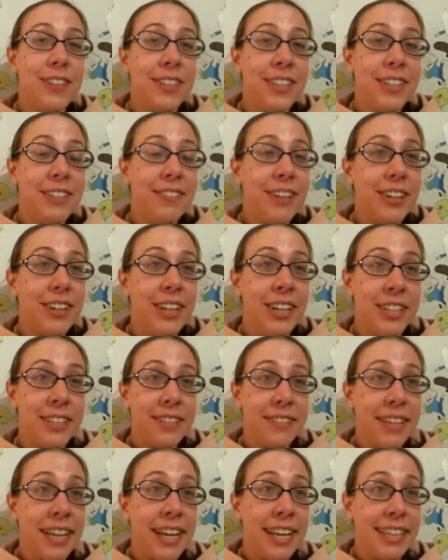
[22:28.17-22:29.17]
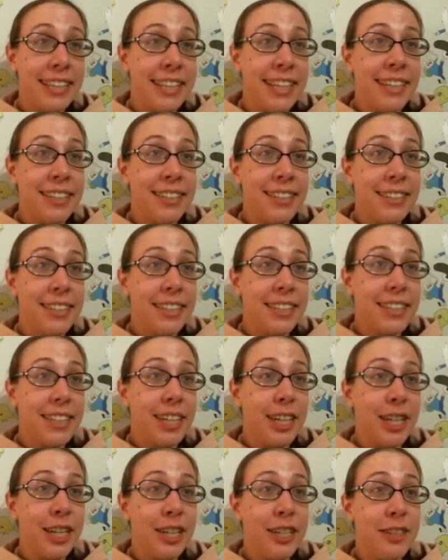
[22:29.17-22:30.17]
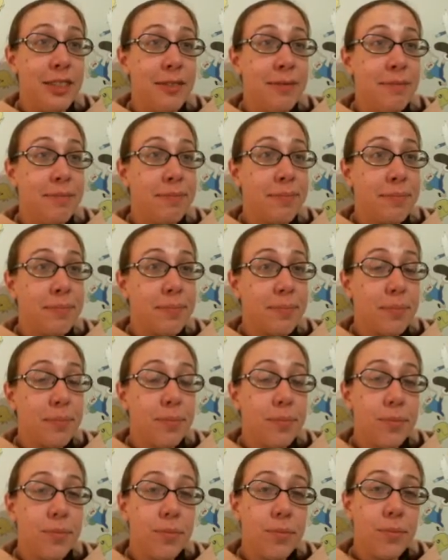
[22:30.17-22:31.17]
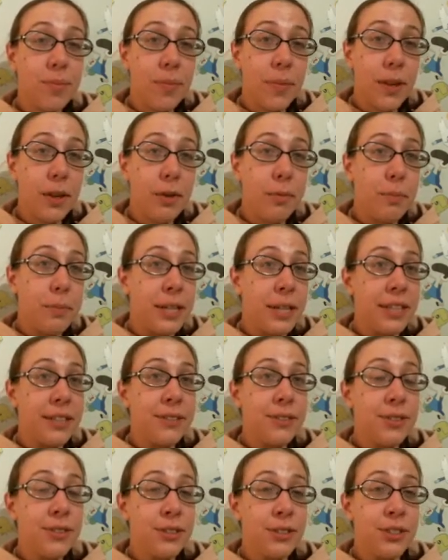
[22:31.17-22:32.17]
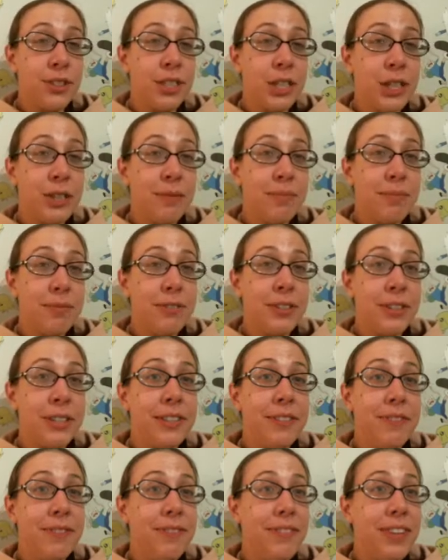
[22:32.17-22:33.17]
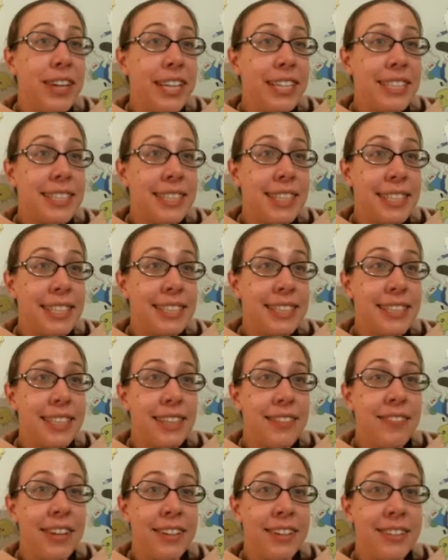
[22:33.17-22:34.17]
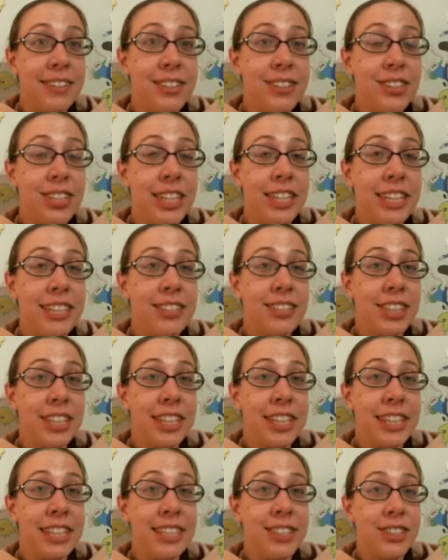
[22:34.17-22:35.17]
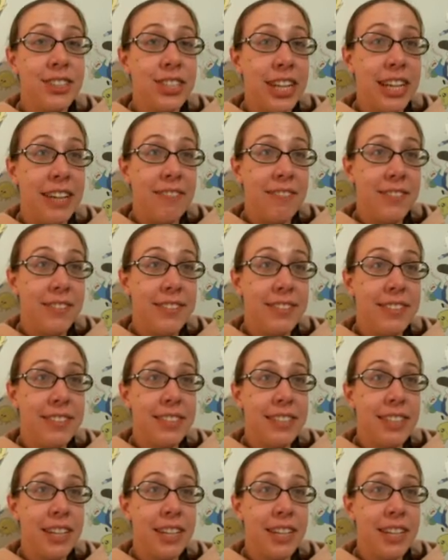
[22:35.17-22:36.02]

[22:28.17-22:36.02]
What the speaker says: about all of that later. But those are some very basics about changing the shapes.